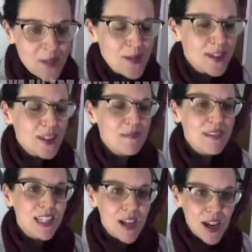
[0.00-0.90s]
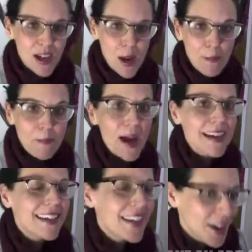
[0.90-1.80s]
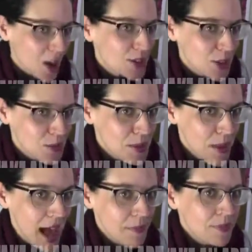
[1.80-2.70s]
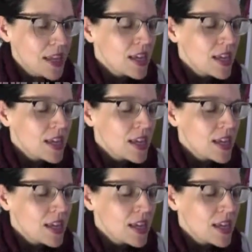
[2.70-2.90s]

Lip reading: which can be good but can also be bad.